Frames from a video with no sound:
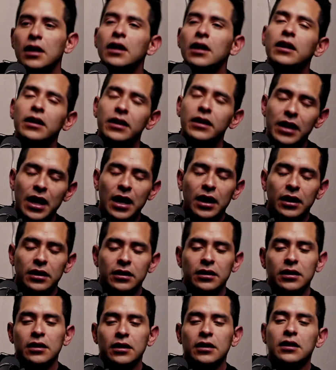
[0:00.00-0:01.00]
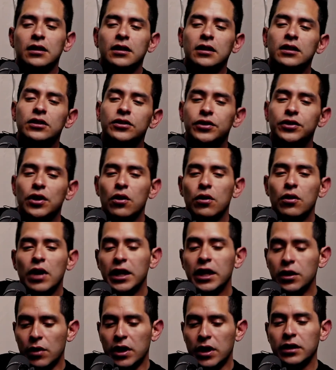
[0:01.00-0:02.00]
Yeah. So
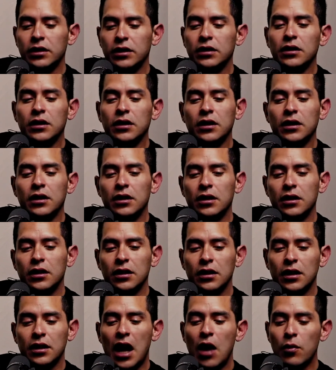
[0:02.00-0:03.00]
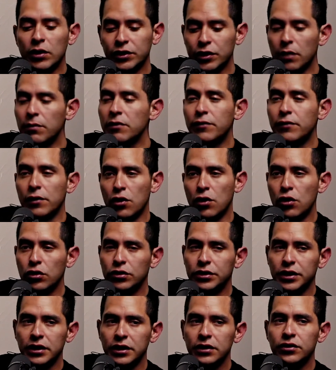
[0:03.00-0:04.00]
anyway, I was coming from all
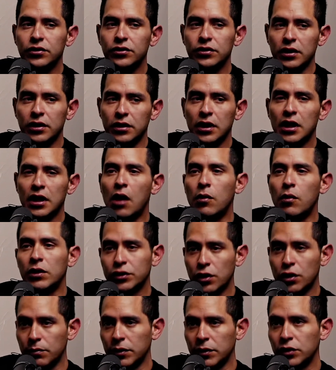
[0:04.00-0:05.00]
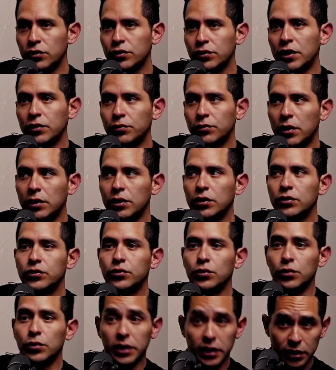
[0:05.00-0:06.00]
this, and I was coming to Santuario to
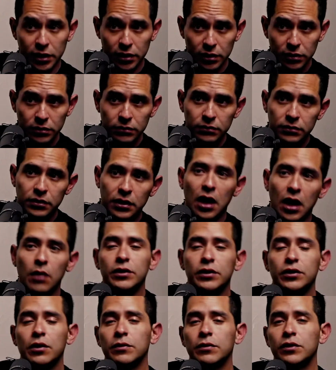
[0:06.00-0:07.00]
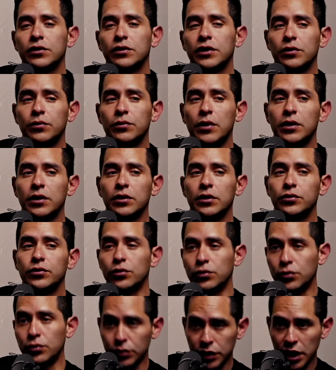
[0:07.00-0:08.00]
heal. I was coming to Santuario to
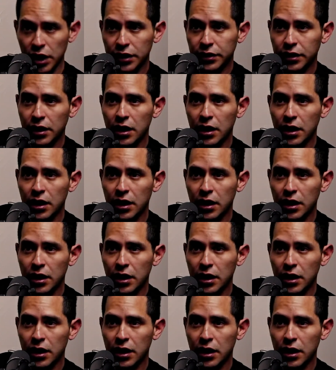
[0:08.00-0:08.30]
do dieta.